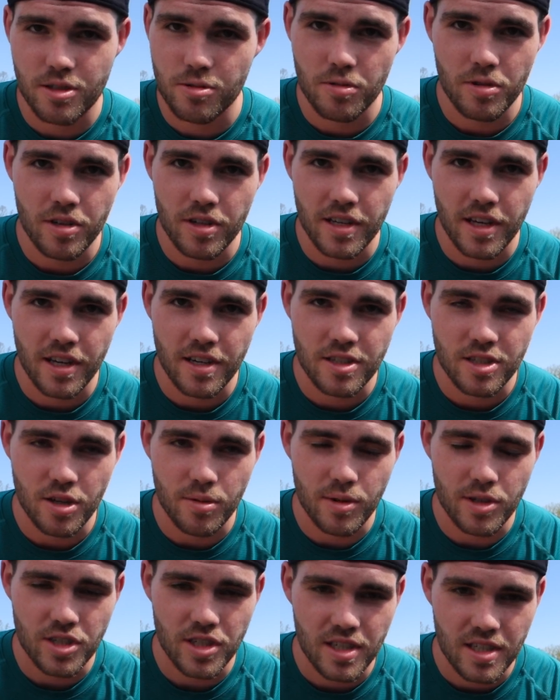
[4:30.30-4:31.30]
really getting so
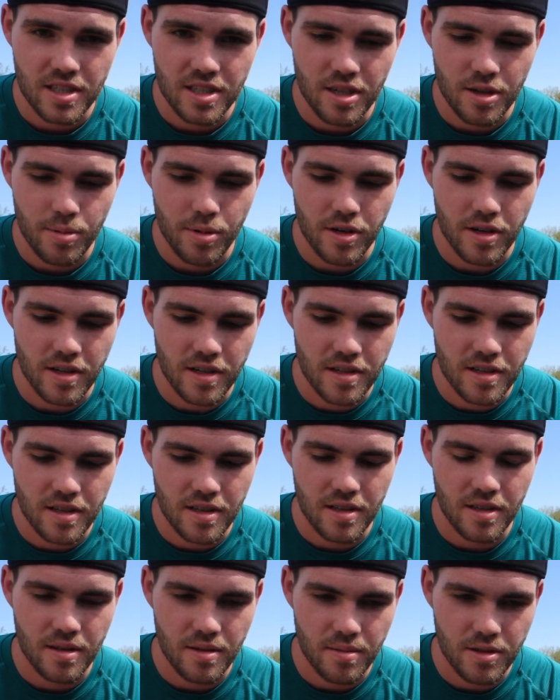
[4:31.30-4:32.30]
much easier putting in
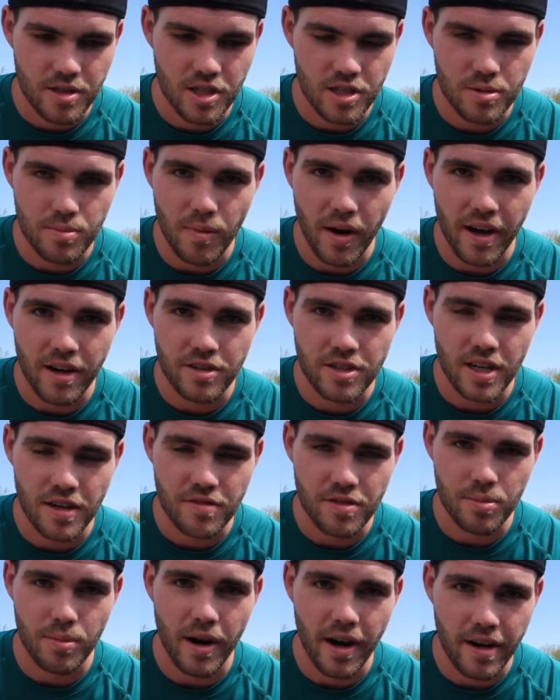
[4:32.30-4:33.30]
just mileage
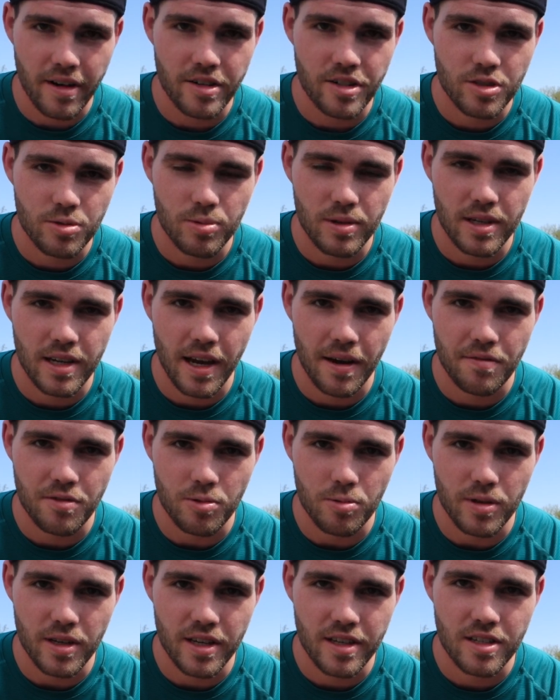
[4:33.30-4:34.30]
after mileage, week after
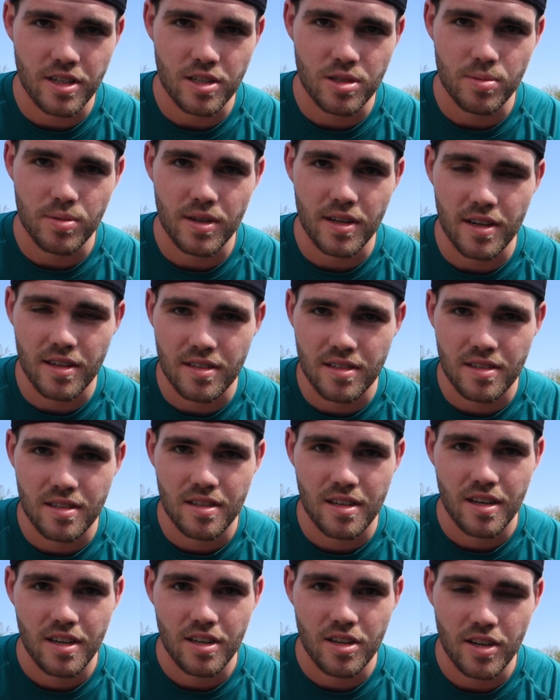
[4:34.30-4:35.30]
week, just because
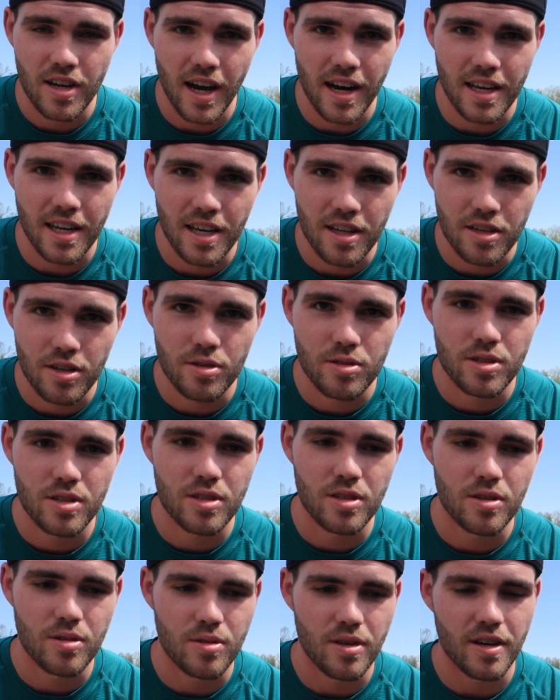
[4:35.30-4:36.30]
you kind of get used
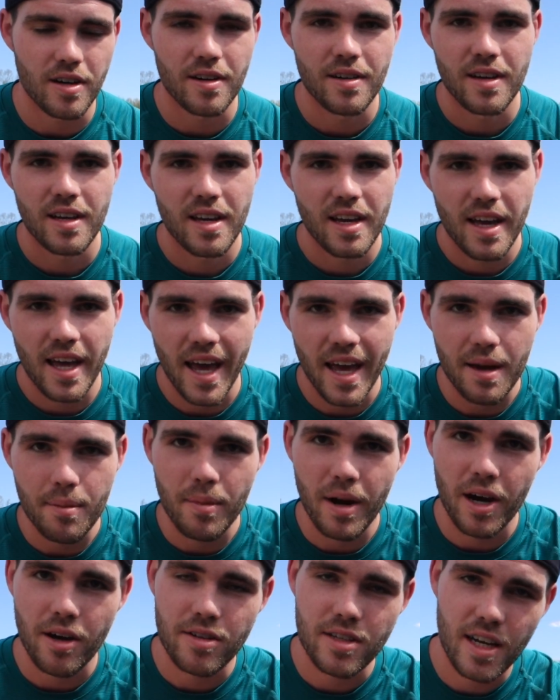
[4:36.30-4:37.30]
to the
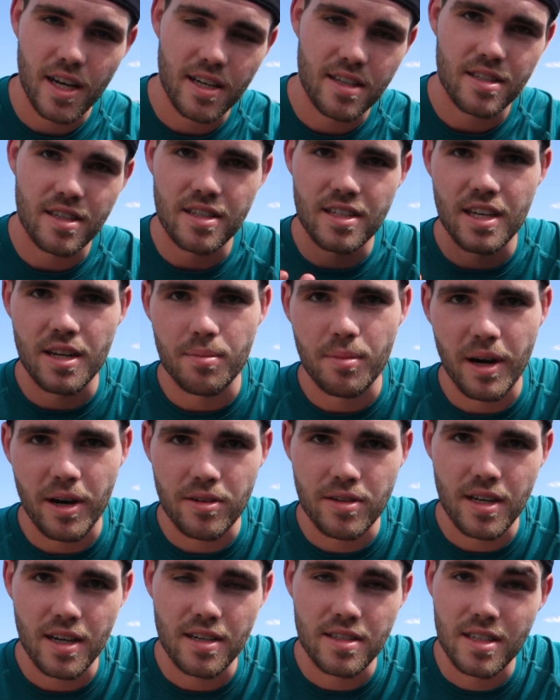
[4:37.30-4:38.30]
8-mile days, the 10-mile
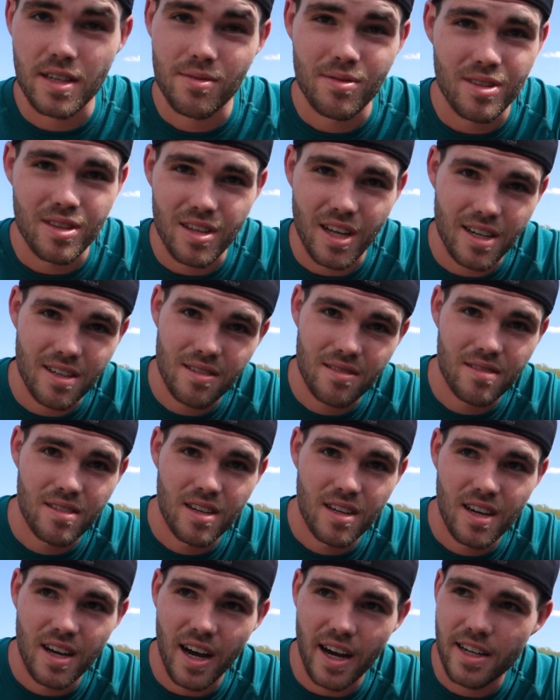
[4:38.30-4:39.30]
days, even like
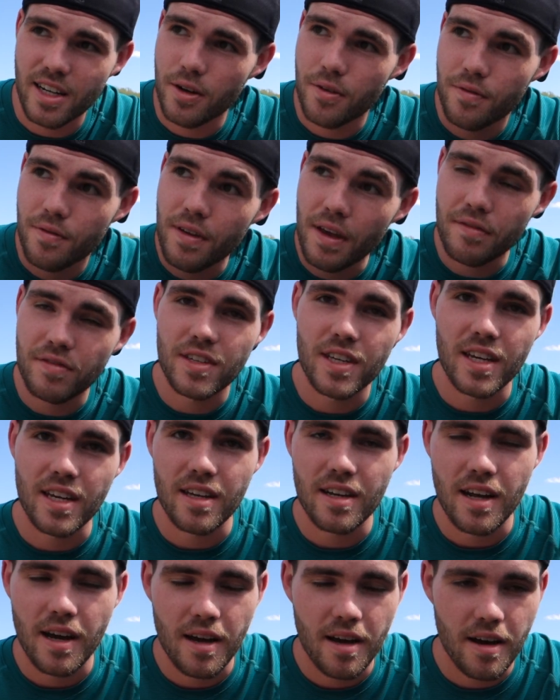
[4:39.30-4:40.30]
I did
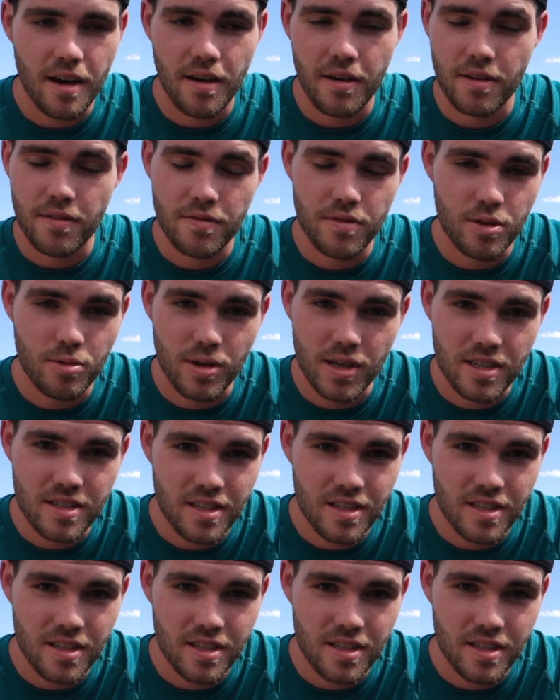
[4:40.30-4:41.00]
15 a few weeks